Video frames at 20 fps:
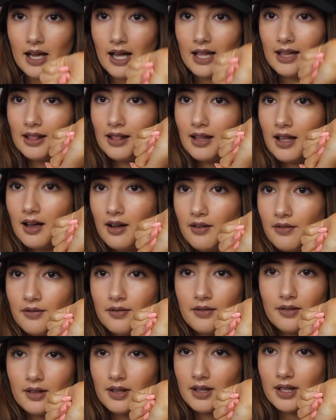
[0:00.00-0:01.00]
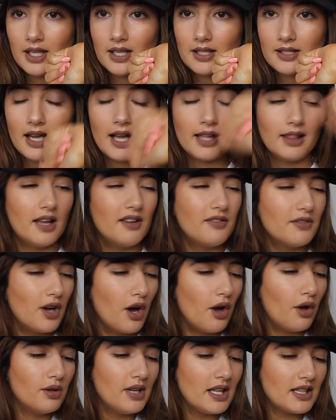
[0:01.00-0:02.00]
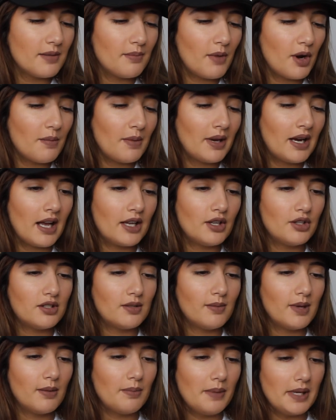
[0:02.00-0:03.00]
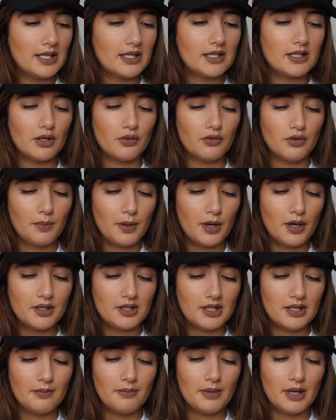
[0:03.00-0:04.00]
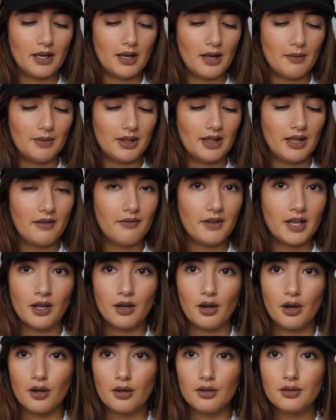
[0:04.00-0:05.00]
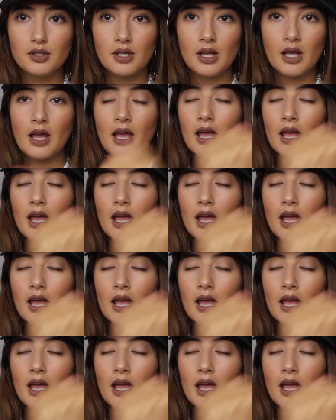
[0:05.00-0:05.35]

I love this. I love gold at the moment. I used to be a big silver person, but I'm loving gold.